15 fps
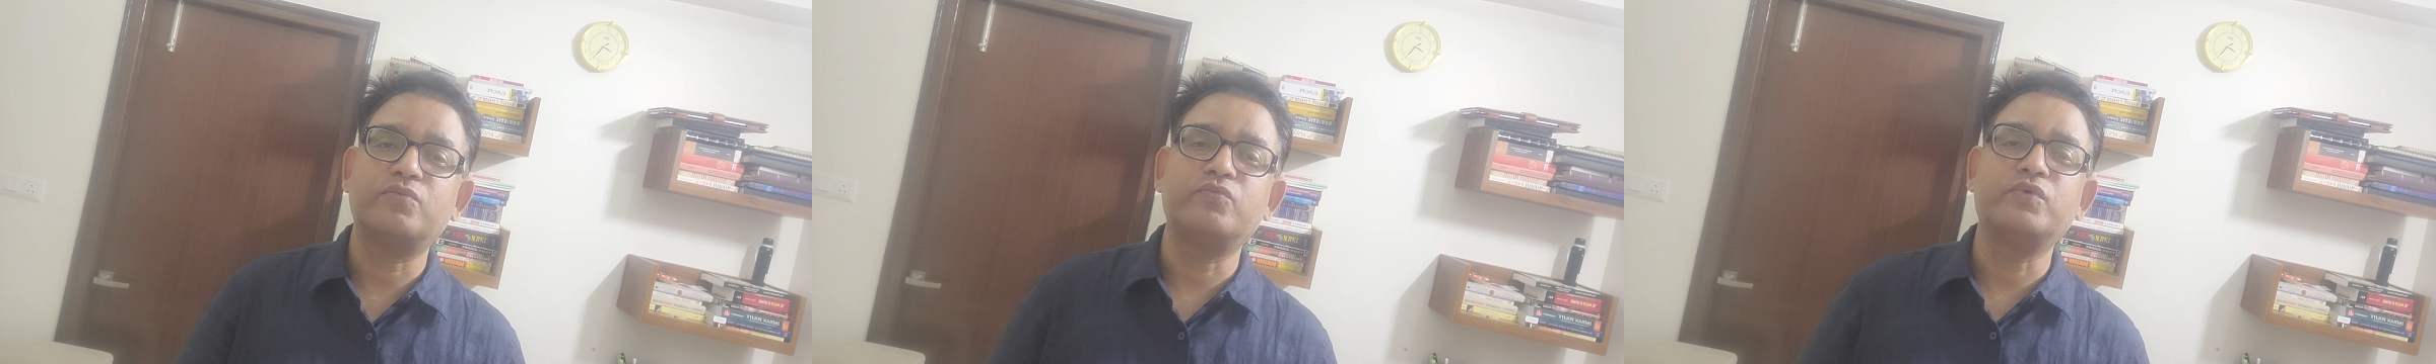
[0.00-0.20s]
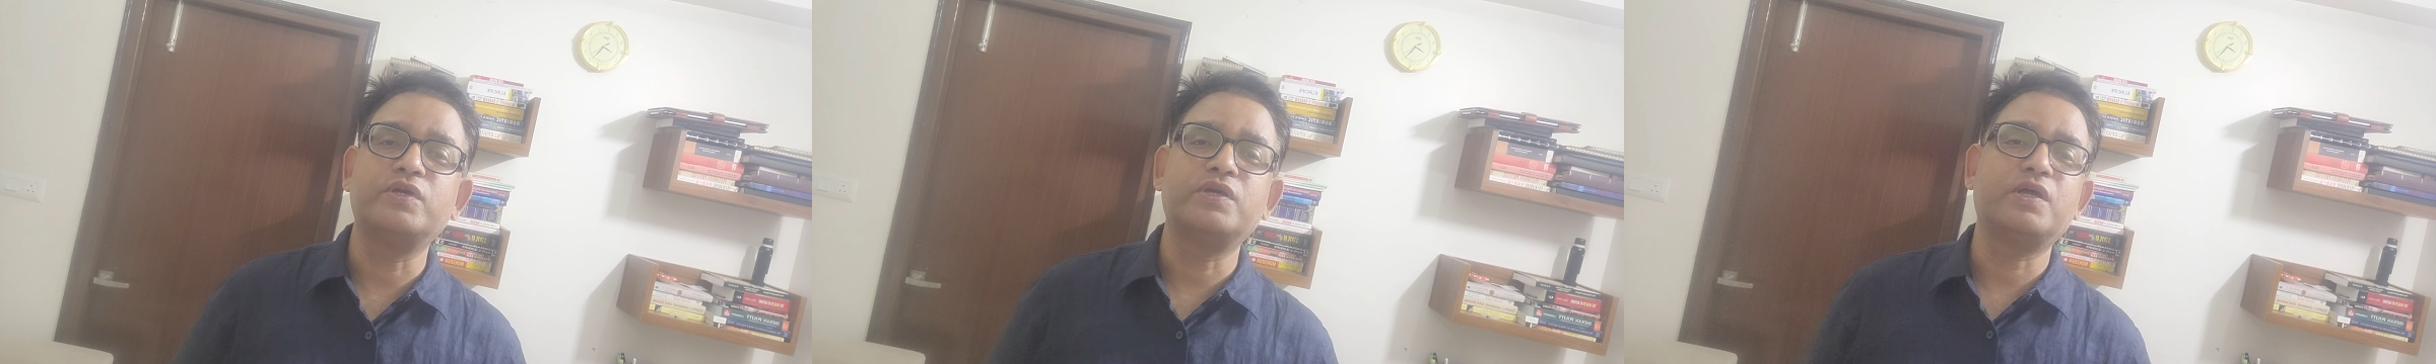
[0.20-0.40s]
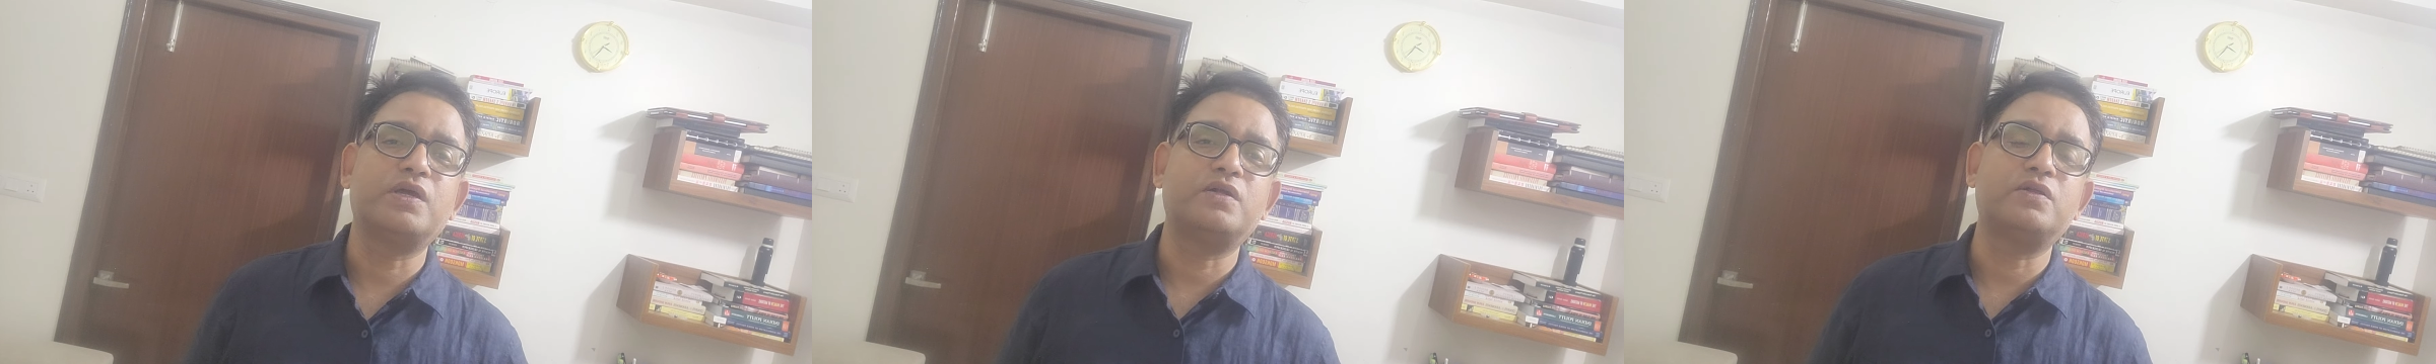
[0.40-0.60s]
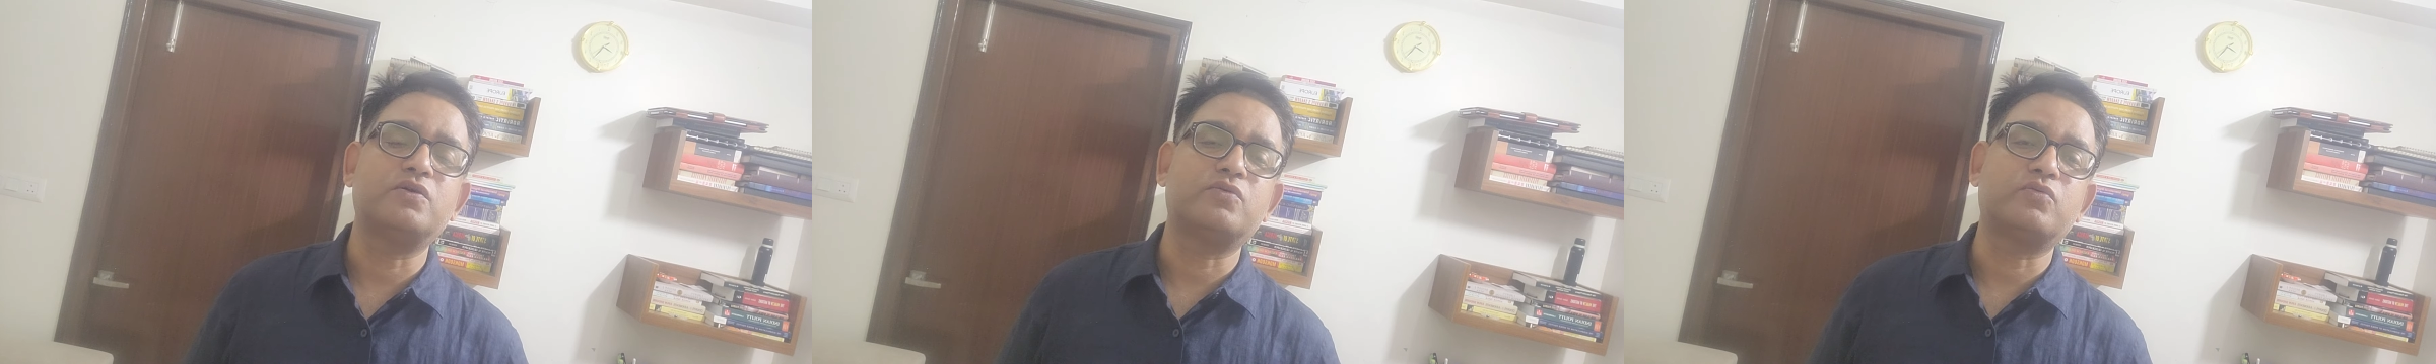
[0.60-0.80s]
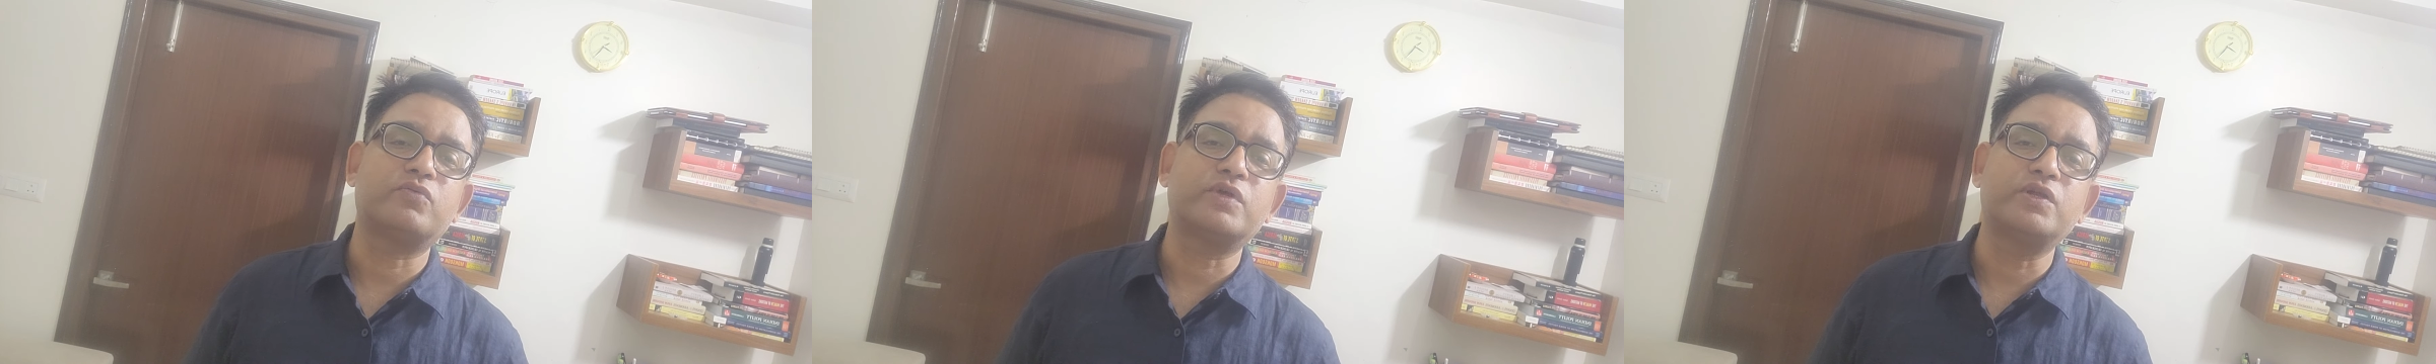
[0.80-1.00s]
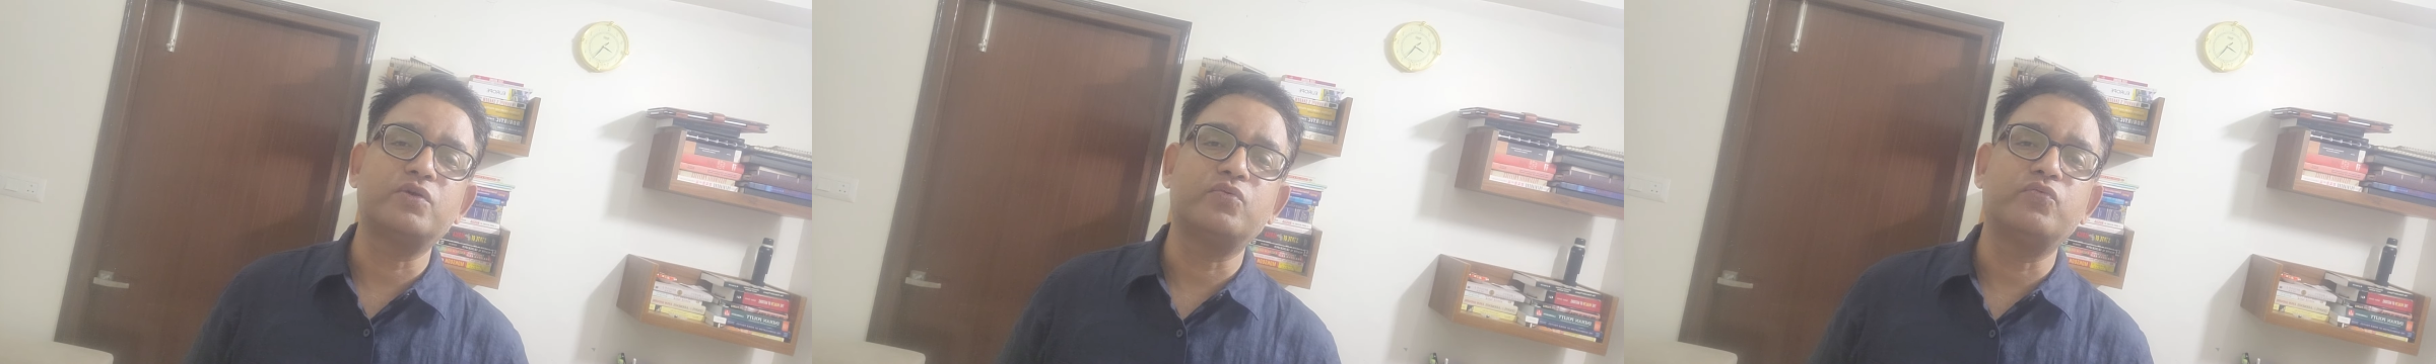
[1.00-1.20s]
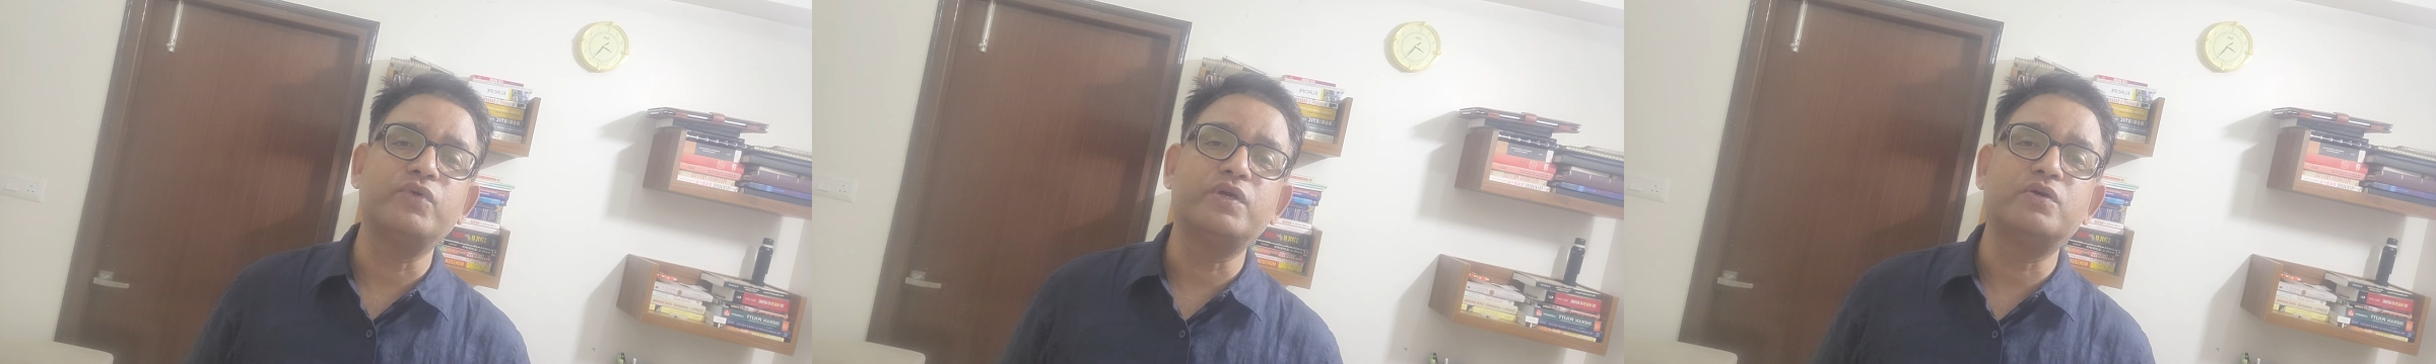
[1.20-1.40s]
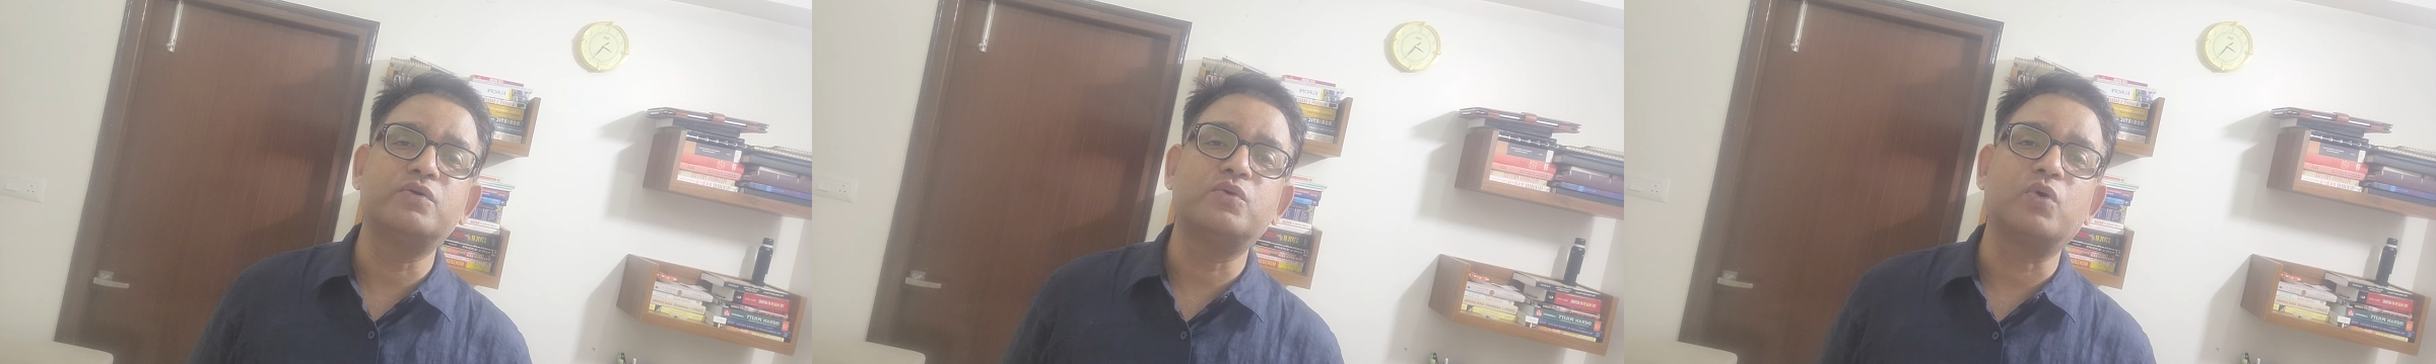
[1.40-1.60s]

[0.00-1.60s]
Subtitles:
we had a very weak